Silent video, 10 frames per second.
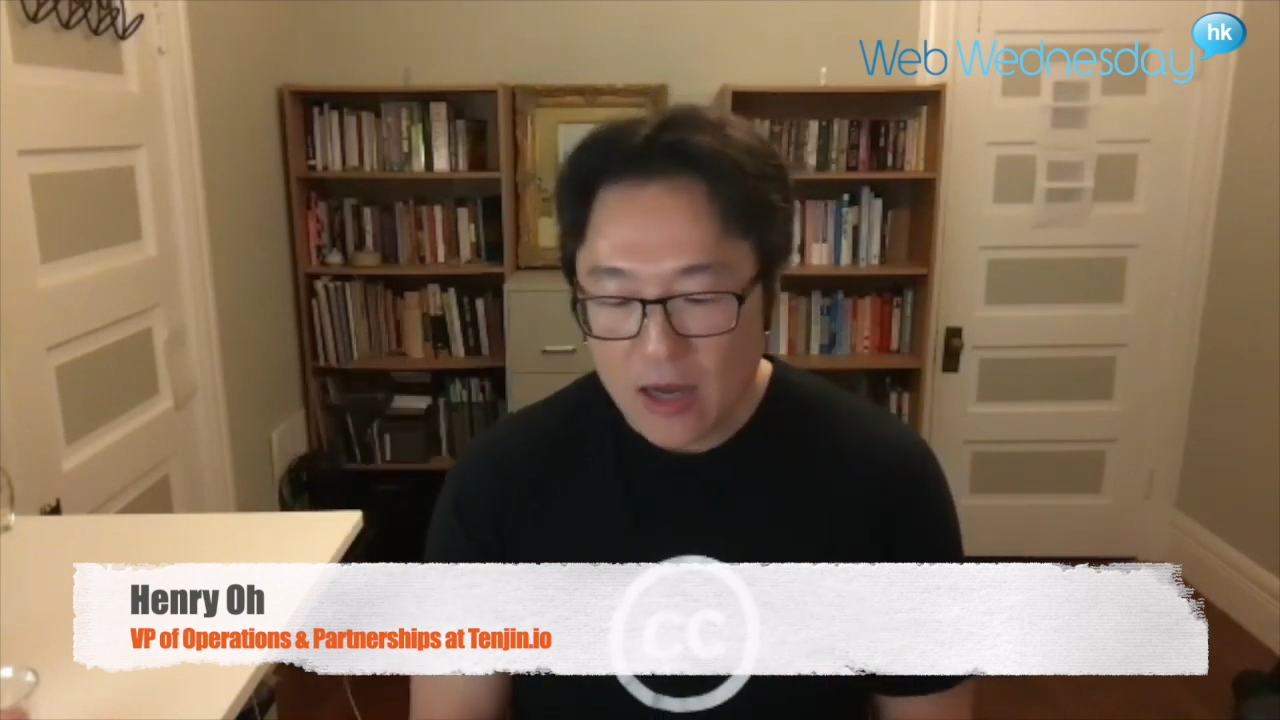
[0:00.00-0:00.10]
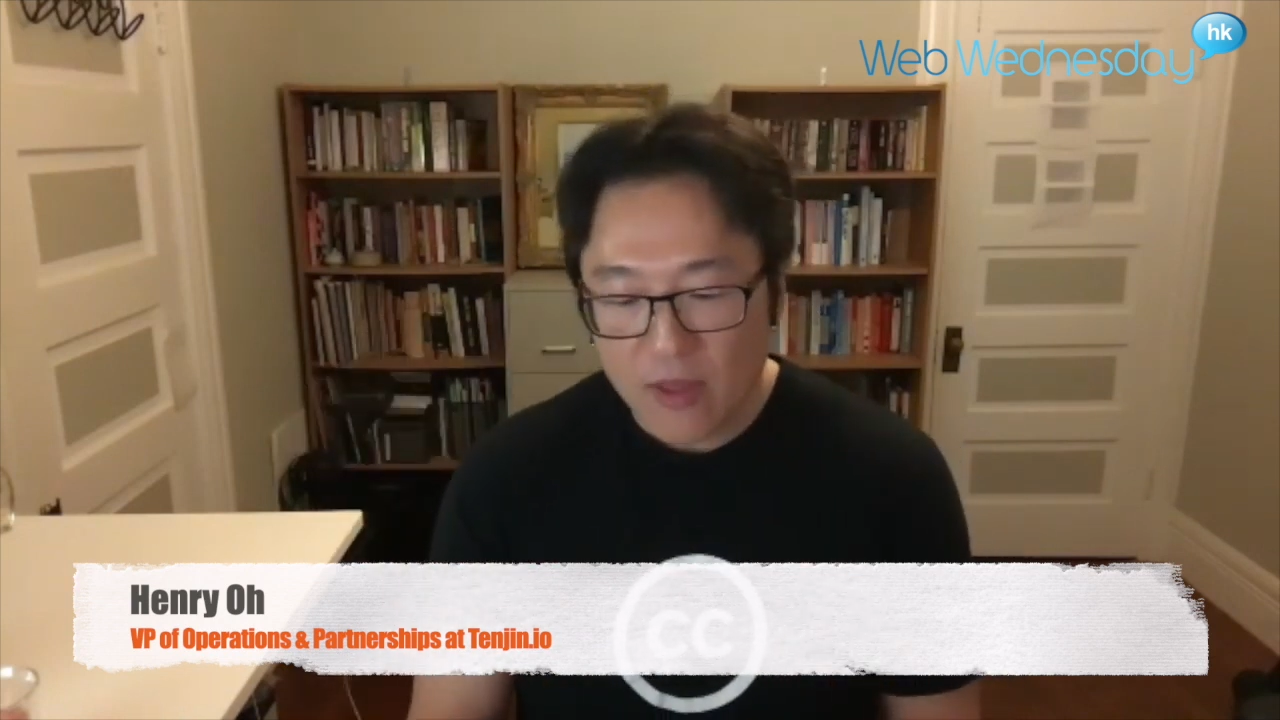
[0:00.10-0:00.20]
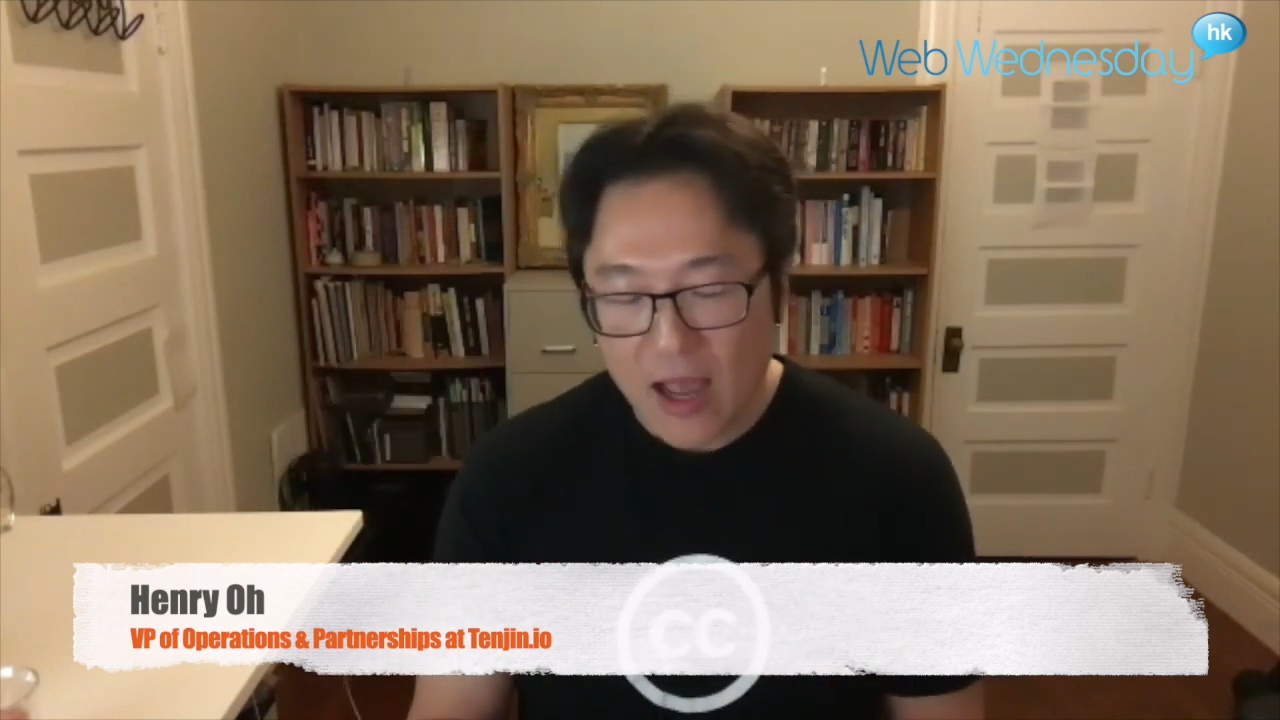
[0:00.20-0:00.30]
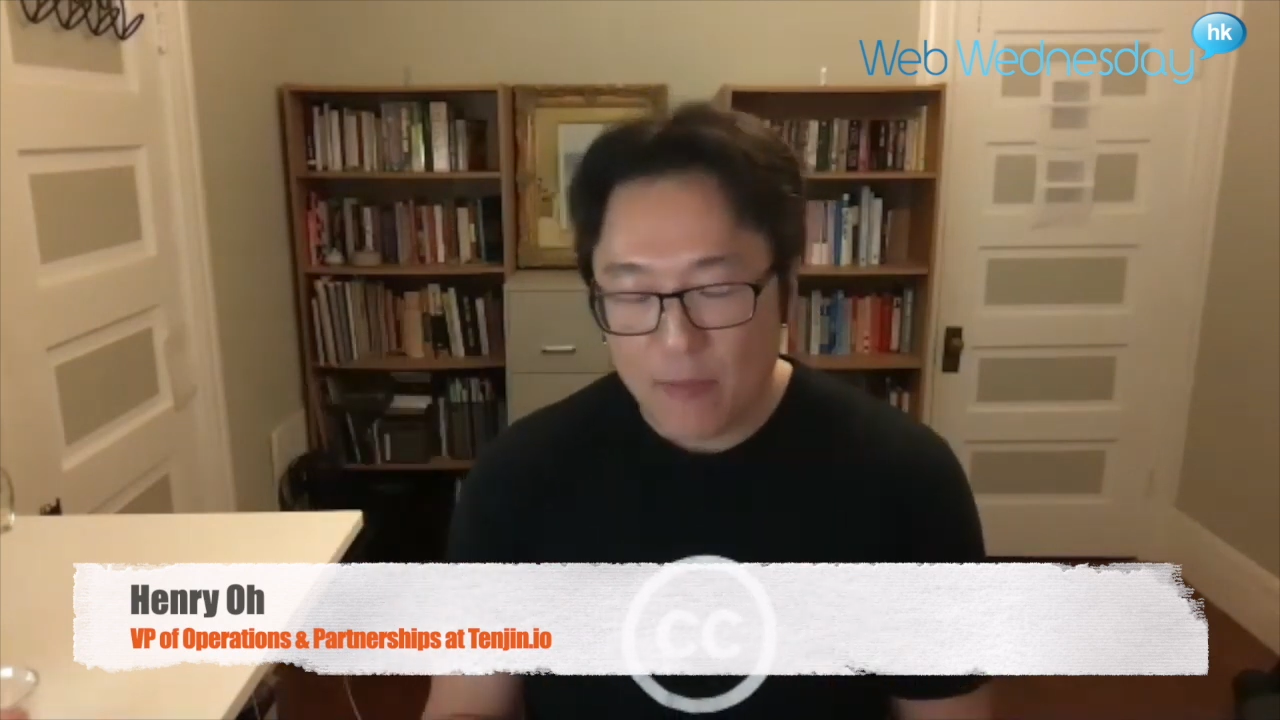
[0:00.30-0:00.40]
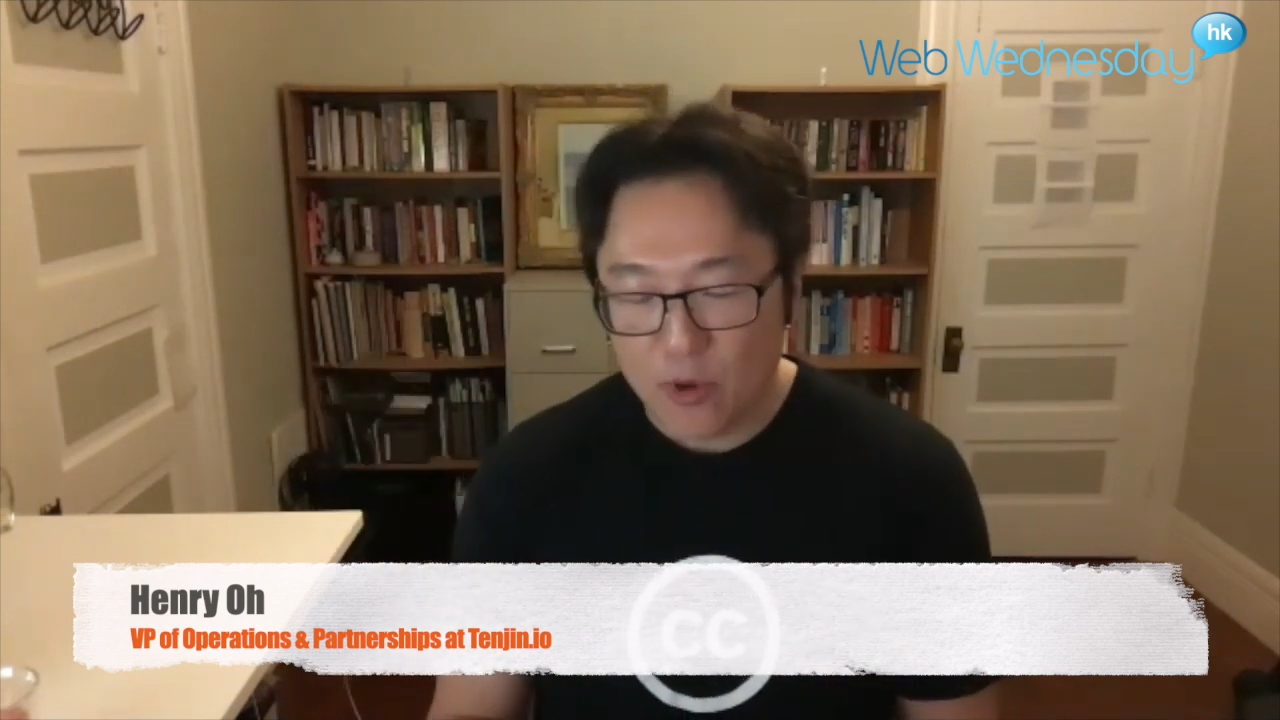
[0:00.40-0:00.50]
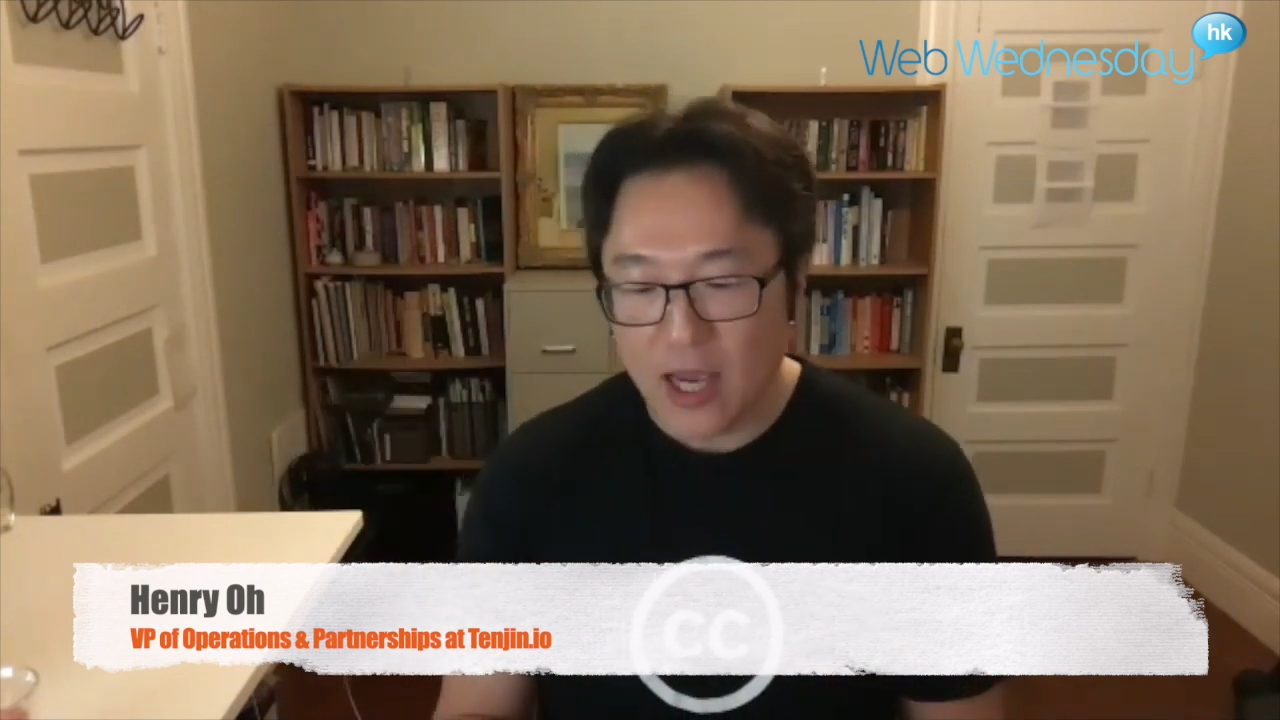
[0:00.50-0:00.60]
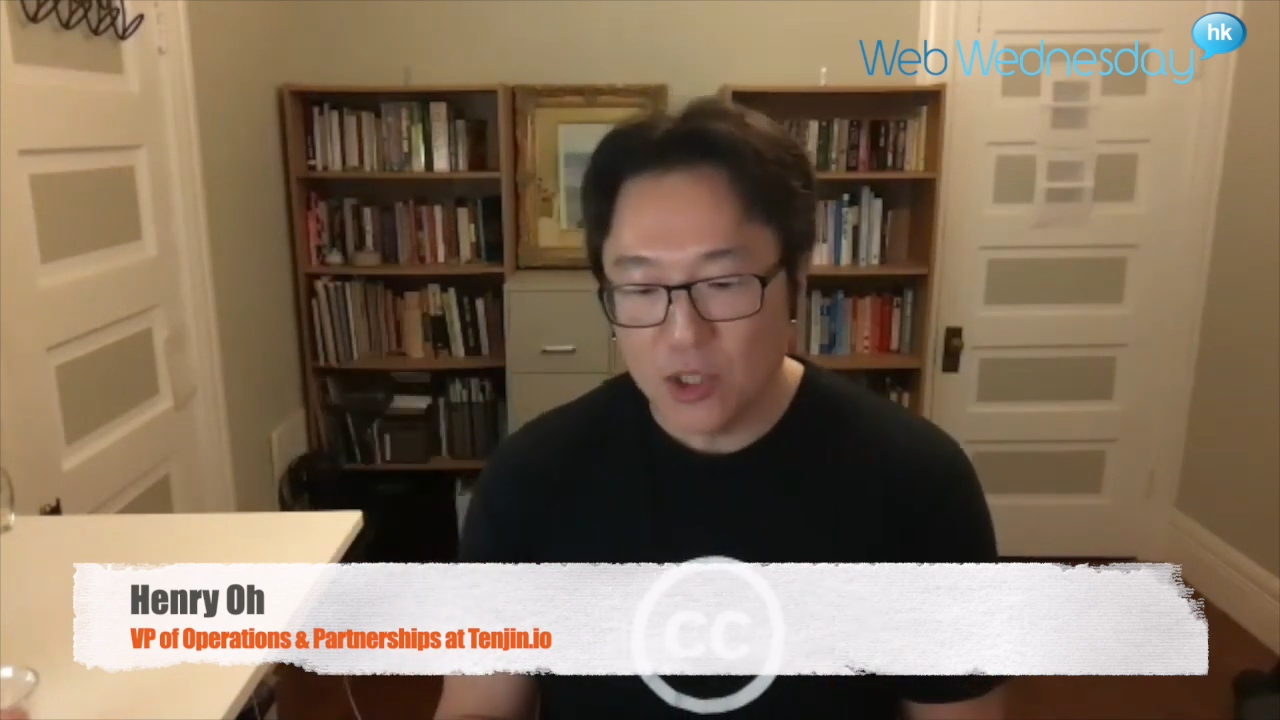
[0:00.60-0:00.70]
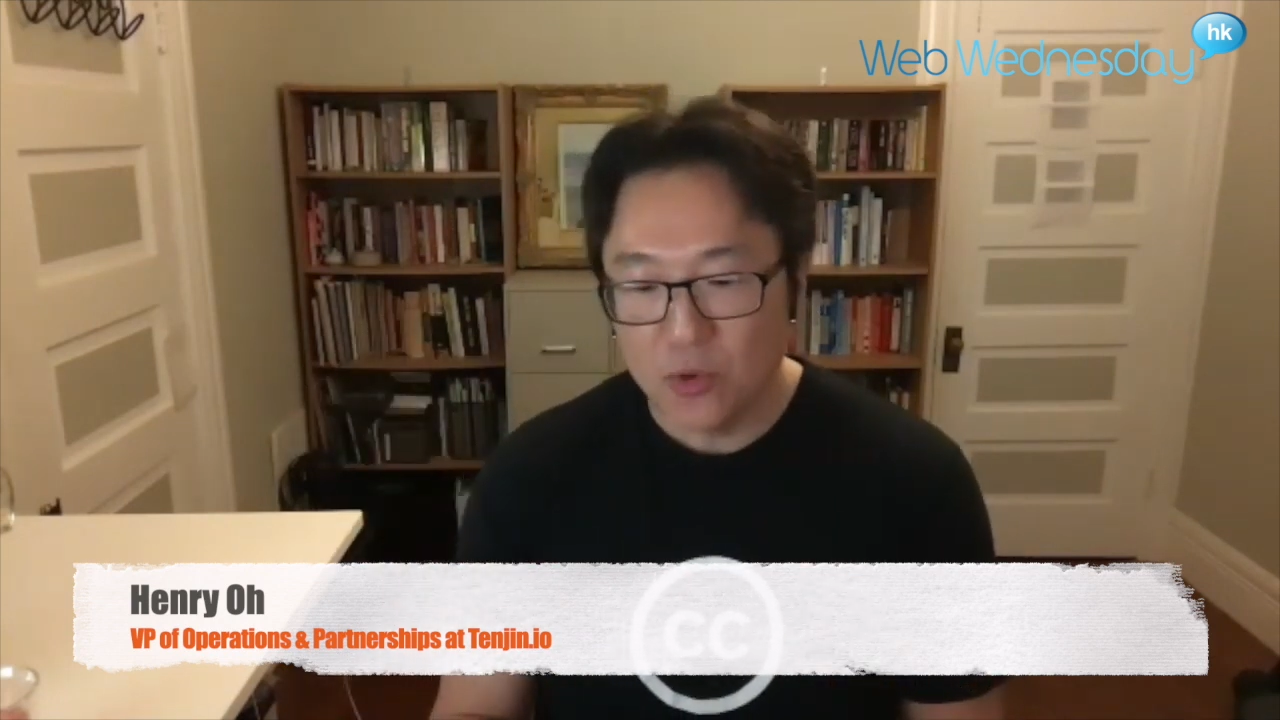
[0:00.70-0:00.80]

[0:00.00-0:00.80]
hyper-casual